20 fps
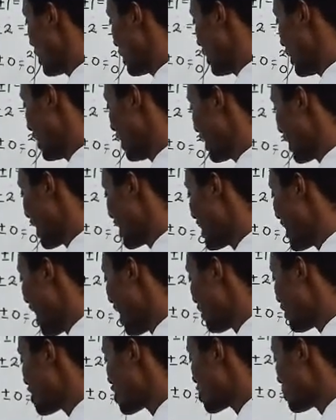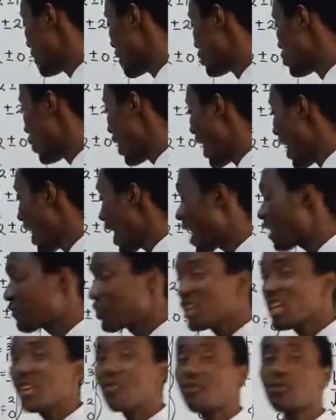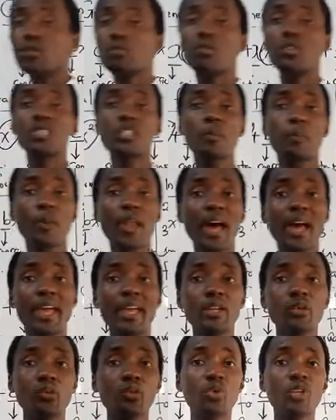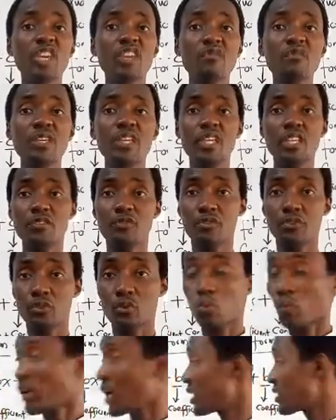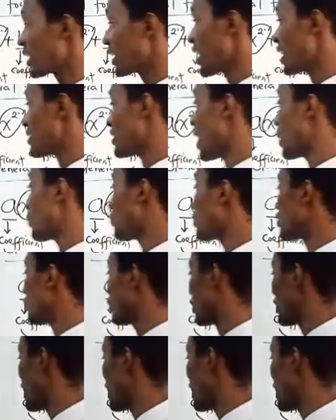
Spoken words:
in any arrangement where I have even multiplying will give me even. We can take examples for